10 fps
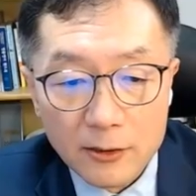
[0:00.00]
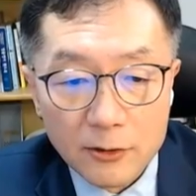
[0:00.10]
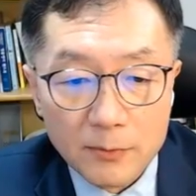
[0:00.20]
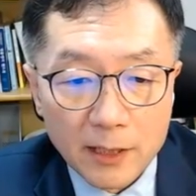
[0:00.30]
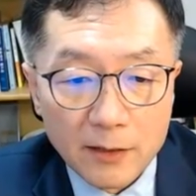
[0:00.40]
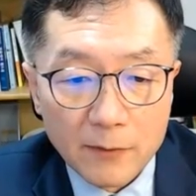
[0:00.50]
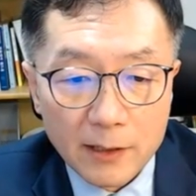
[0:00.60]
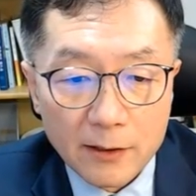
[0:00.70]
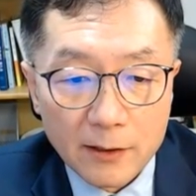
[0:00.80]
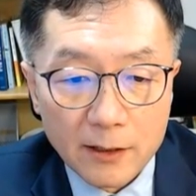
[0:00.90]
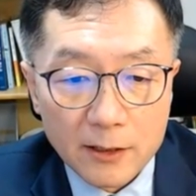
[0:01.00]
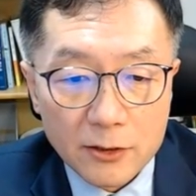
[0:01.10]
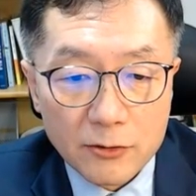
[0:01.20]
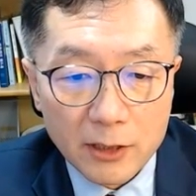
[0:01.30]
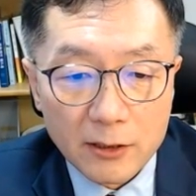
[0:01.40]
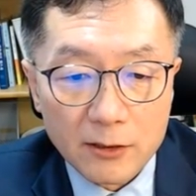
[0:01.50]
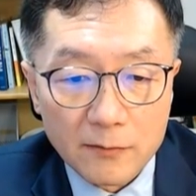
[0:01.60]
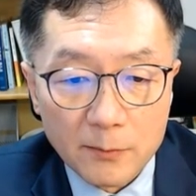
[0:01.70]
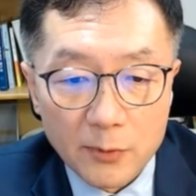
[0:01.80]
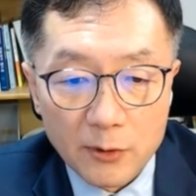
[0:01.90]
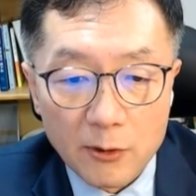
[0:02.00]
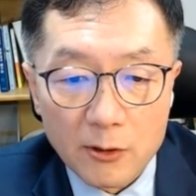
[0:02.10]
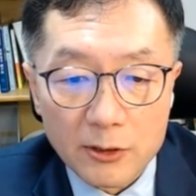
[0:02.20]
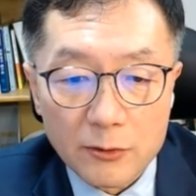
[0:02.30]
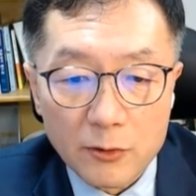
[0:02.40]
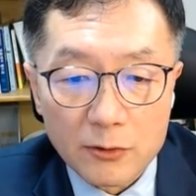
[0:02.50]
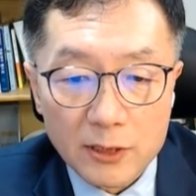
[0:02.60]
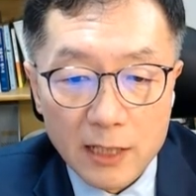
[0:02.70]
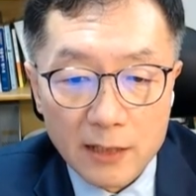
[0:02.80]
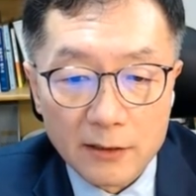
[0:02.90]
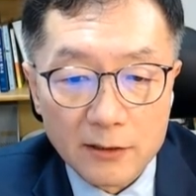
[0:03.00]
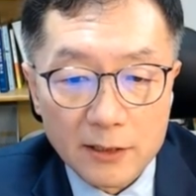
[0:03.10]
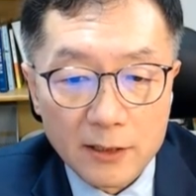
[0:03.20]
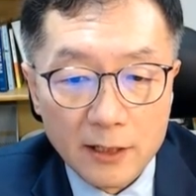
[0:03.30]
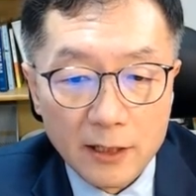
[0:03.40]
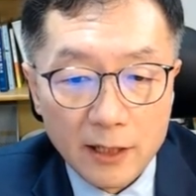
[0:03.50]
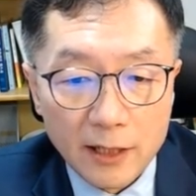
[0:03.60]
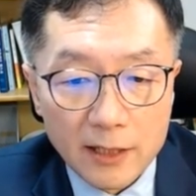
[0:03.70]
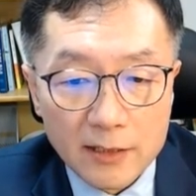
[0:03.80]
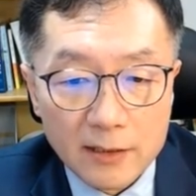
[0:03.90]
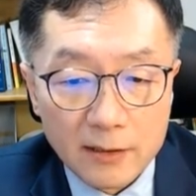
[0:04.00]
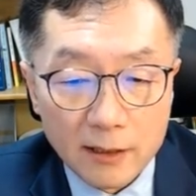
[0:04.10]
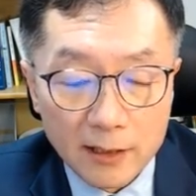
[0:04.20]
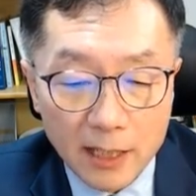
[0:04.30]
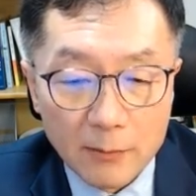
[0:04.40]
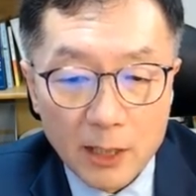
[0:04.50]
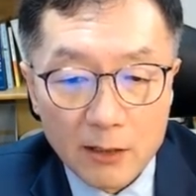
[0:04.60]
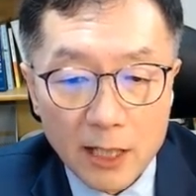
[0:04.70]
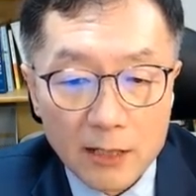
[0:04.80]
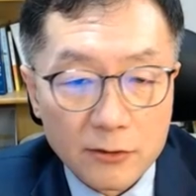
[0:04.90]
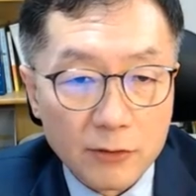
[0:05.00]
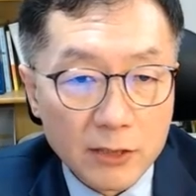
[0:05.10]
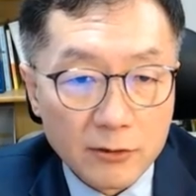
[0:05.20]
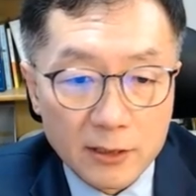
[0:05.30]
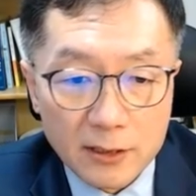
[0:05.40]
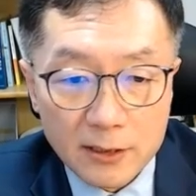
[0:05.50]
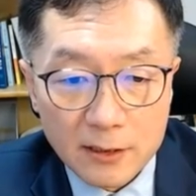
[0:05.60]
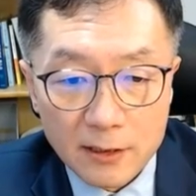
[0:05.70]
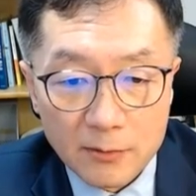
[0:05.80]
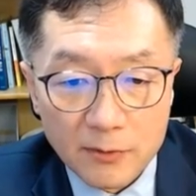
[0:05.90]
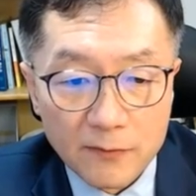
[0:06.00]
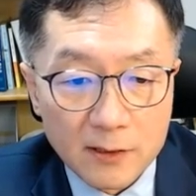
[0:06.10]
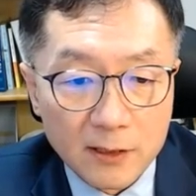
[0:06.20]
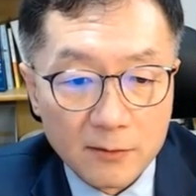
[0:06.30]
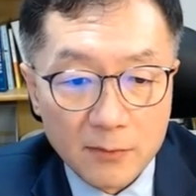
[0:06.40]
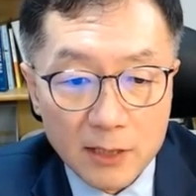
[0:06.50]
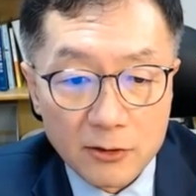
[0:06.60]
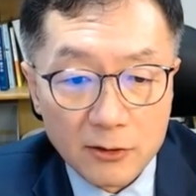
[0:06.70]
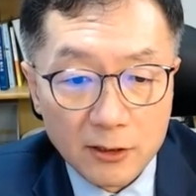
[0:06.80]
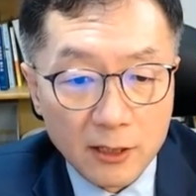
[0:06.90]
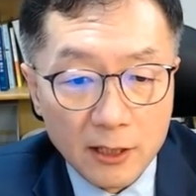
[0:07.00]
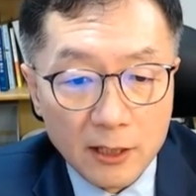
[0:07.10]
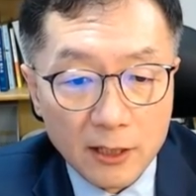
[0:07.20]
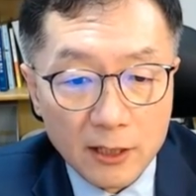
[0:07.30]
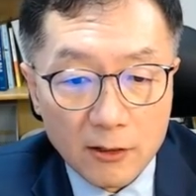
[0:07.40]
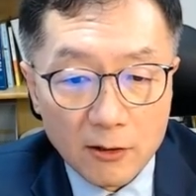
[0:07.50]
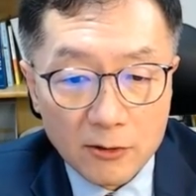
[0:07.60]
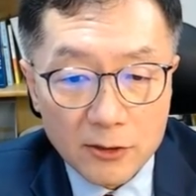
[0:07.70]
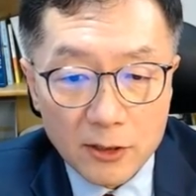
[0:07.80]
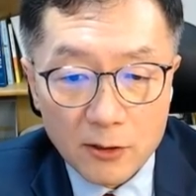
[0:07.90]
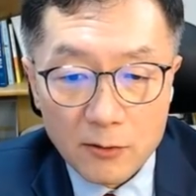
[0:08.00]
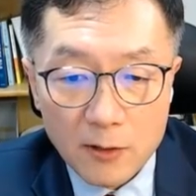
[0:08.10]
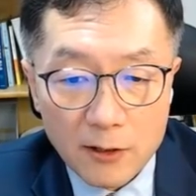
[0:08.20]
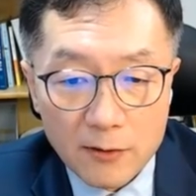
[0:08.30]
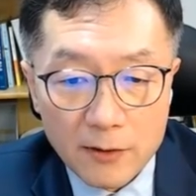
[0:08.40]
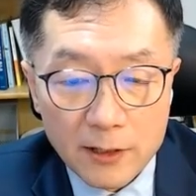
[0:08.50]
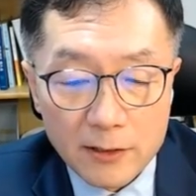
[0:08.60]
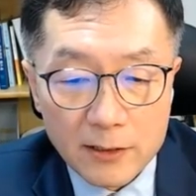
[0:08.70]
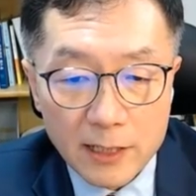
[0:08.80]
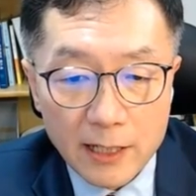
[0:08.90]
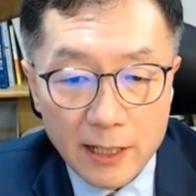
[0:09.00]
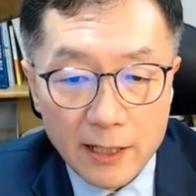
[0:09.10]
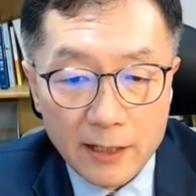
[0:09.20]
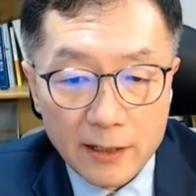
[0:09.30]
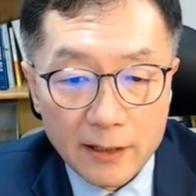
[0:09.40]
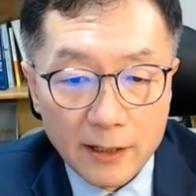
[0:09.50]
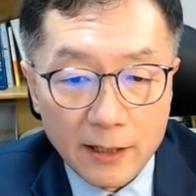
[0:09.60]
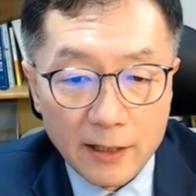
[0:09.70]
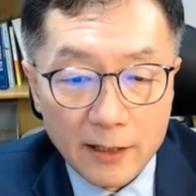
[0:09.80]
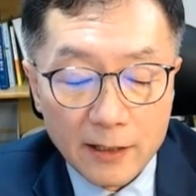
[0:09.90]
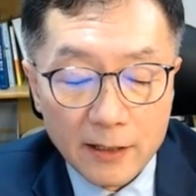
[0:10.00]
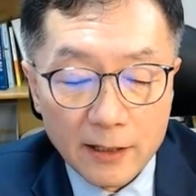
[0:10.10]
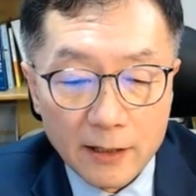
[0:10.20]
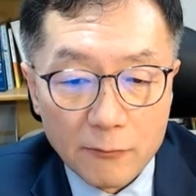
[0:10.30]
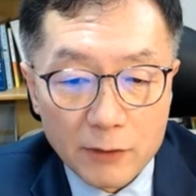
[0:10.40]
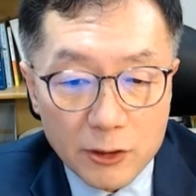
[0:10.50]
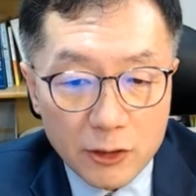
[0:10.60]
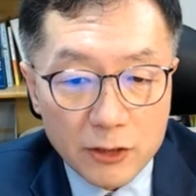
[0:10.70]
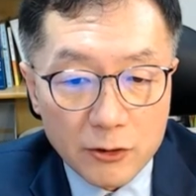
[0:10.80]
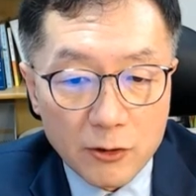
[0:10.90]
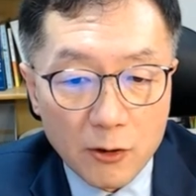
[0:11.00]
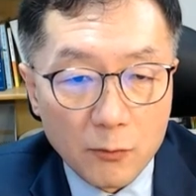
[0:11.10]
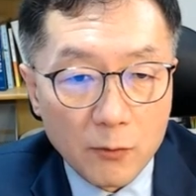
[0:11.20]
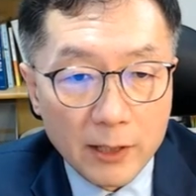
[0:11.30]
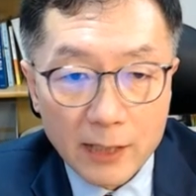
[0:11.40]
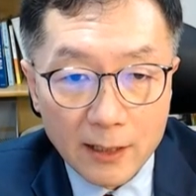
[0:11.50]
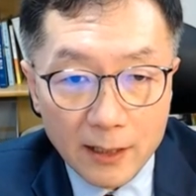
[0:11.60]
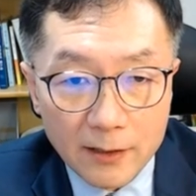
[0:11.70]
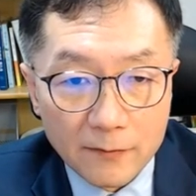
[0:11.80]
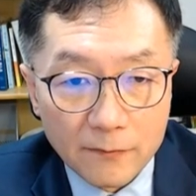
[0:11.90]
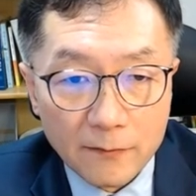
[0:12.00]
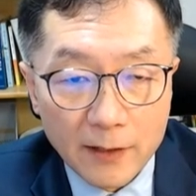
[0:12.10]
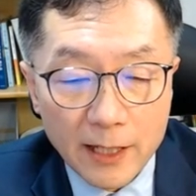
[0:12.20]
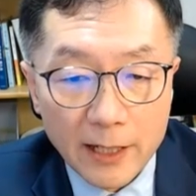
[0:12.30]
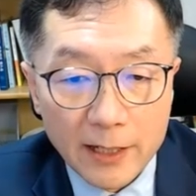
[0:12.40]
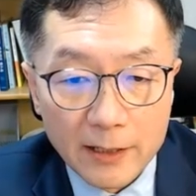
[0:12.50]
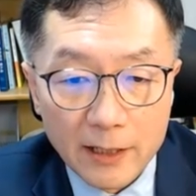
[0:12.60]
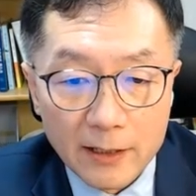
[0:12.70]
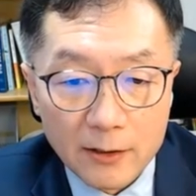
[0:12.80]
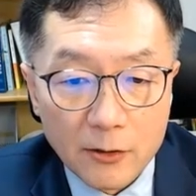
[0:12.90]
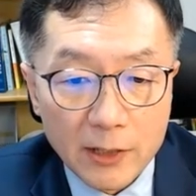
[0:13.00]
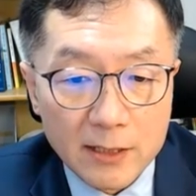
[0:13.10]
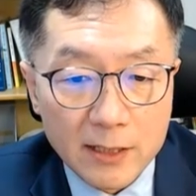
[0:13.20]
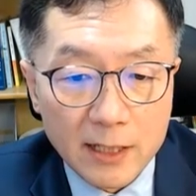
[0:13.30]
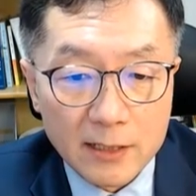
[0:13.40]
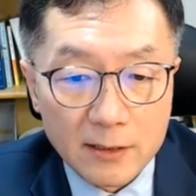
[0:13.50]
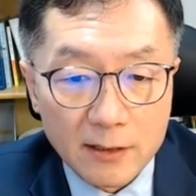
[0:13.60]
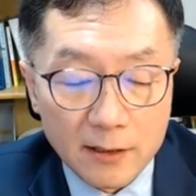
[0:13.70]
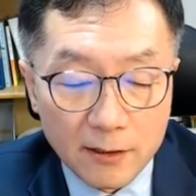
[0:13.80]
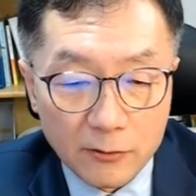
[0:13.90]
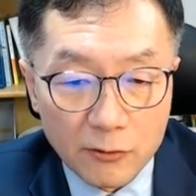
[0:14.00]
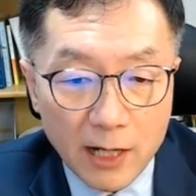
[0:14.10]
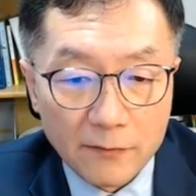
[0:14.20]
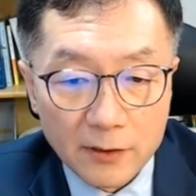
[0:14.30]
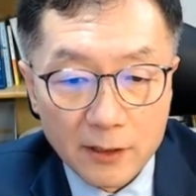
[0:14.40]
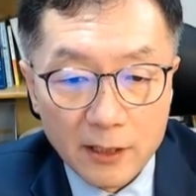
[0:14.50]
to begin with, uh, stricter pro control standards, and, and chemical castration, as uh, Professor Lee mentioned. And also, uh, there's a, a, a, restriction on where they live. And in Korea's case, the, the draft